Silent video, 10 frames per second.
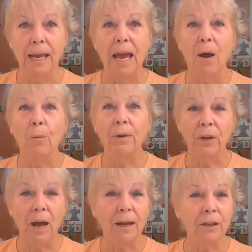We've
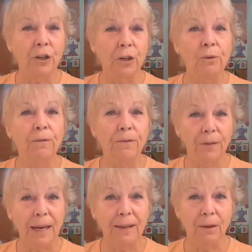got new
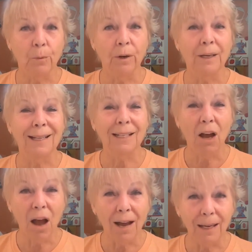feet that we're going to
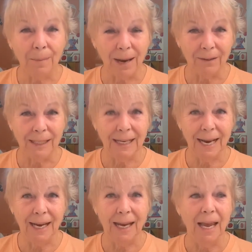talk about
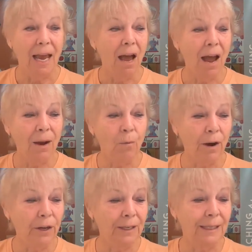today. I want
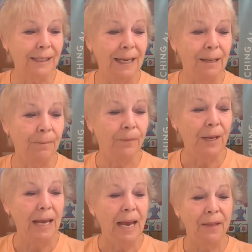you to see them.
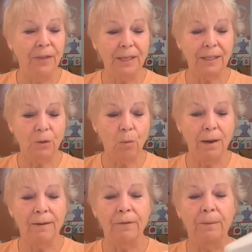This is one
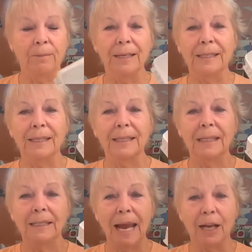of them. This is an
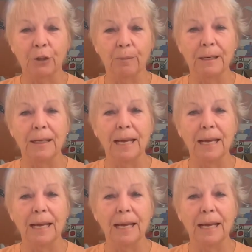attachment.